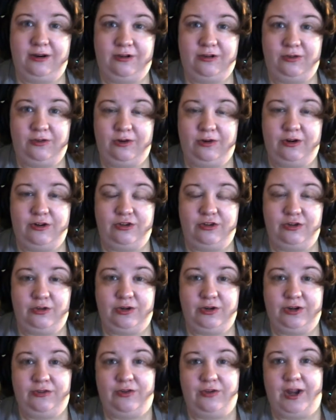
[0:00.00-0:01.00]
disorder to
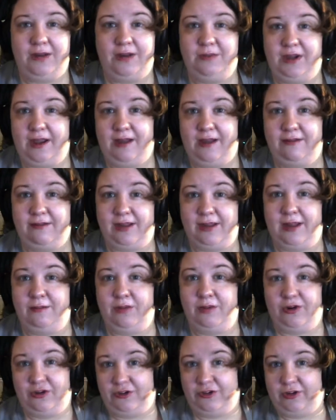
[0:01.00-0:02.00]
define me as a
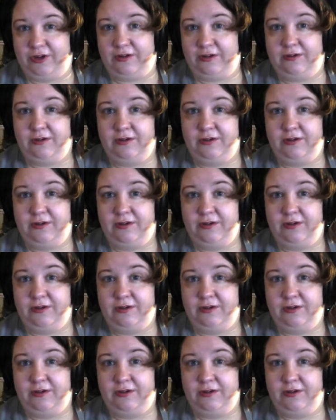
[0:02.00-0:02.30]
person,